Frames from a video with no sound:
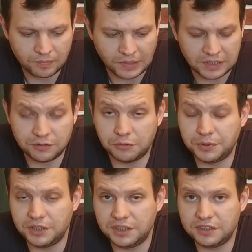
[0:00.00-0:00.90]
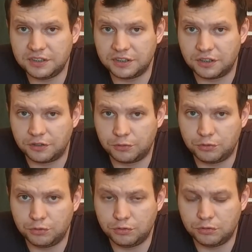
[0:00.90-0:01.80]
it will be easier
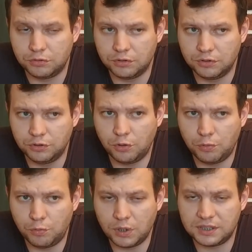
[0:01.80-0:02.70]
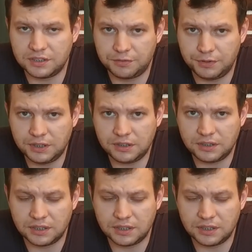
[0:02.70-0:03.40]
to know what is where,